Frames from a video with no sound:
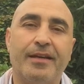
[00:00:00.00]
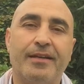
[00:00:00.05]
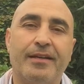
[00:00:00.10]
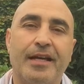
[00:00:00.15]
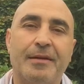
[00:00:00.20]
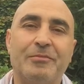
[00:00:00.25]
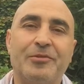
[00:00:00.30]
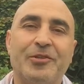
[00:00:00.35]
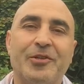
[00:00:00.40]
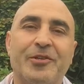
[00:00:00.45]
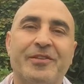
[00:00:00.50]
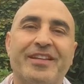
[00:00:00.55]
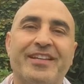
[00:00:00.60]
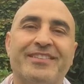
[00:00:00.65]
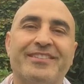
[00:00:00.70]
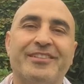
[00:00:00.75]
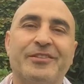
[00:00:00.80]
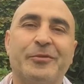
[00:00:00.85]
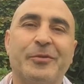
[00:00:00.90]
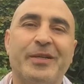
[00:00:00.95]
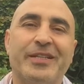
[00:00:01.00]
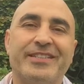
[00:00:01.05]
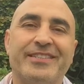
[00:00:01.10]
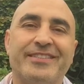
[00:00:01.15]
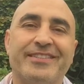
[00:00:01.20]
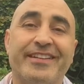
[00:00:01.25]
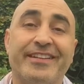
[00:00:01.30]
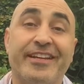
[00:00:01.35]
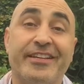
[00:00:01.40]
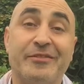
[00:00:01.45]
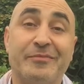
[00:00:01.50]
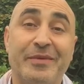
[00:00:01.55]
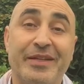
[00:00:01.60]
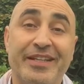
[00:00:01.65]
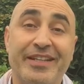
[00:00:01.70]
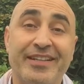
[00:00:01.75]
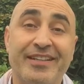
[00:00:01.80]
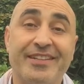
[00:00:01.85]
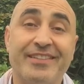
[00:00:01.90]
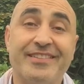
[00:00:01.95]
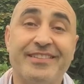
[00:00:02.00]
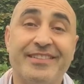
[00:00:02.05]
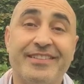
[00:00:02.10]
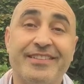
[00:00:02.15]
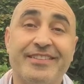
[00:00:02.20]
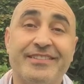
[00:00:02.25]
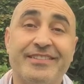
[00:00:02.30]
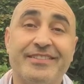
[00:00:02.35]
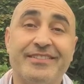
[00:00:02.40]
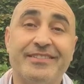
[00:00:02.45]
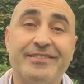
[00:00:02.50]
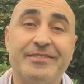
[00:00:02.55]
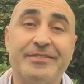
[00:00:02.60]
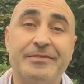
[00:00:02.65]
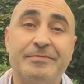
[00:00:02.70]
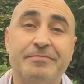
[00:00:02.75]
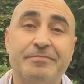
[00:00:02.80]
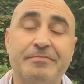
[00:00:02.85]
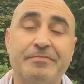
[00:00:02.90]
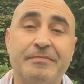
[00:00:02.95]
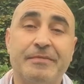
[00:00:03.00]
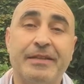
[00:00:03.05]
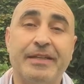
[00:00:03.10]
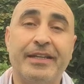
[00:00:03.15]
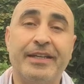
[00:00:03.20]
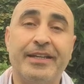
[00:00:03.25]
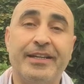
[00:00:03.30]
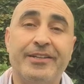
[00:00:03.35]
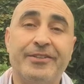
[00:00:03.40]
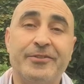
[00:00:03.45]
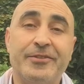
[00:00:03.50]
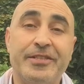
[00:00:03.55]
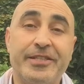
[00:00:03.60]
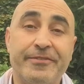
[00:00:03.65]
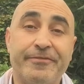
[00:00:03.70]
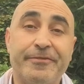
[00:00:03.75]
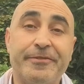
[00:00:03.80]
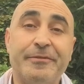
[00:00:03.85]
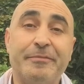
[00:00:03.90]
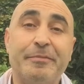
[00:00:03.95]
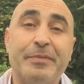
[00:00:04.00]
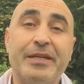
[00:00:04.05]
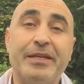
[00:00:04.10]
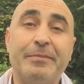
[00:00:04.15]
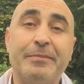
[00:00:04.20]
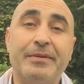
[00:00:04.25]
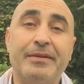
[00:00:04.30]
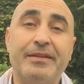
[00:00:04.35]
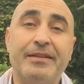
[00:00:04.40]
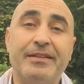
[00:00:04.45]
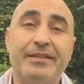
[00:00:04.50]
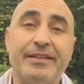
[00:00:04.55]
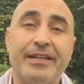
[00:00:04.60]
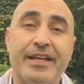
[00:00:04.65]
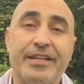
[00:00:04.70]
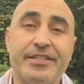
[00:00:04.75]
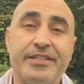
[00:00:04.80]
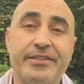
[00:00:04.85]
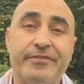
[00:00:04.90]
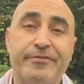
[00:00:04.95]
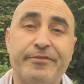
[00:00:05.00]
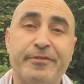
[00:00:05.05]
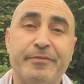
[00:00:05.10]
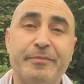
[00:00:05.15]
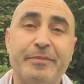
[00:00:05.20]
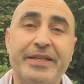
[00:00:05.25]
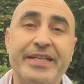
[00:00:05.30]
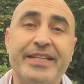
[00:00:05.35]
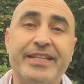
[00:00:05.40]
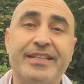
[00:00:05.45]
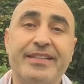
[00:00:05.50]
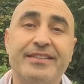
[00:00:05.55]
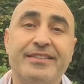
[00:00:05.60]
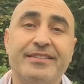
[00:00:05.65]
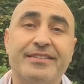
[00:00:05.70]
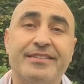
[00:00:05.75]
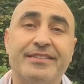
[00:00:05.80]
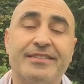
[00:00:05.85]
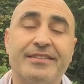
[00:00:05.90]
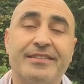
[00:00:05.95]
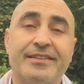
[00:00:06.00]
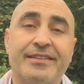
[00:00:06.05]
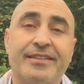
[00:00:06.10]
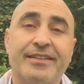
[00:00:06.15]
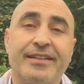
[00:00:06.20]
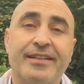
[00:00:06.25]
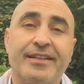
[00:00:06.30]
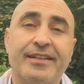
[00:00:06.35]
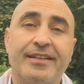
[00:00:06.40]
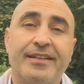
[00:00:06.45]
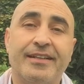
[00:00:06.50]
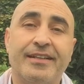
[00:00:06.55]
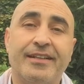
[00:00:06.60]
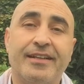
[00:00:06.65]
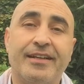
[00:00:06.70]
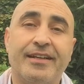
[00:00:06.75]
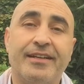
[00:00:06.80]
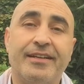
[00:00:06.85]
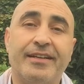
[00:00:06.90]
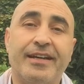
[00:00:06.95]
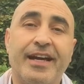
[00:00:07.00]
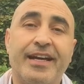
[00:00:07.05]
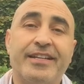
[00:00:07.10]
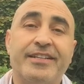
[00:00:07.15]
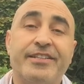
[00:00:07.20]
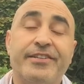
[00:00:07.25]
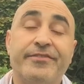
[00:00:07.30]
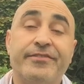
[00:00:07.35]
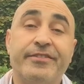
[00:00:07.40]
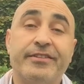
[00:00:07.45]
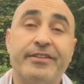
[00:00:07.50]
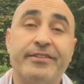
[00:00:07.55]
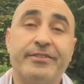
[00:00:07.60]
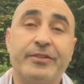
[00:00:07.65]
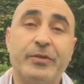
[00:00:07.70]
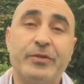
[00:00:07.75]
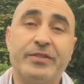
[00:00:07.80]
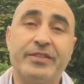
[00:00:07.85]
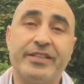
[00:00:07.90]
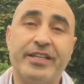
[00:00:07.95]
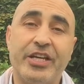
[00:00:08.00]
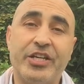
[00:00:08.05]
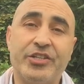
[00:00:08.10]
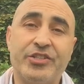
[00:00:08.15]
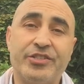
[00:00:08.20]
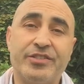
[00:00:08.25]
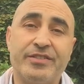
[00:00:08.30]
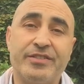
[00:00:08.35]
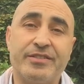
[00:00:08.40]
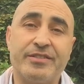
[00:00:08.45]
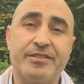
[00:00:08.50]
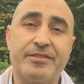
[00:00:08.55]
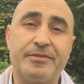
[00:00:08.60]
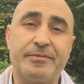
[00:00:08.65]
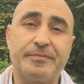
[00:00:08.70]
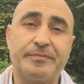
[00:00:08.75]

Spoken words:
I'm sure that's a question that has many answers. To different people, it has different meanings and different associations.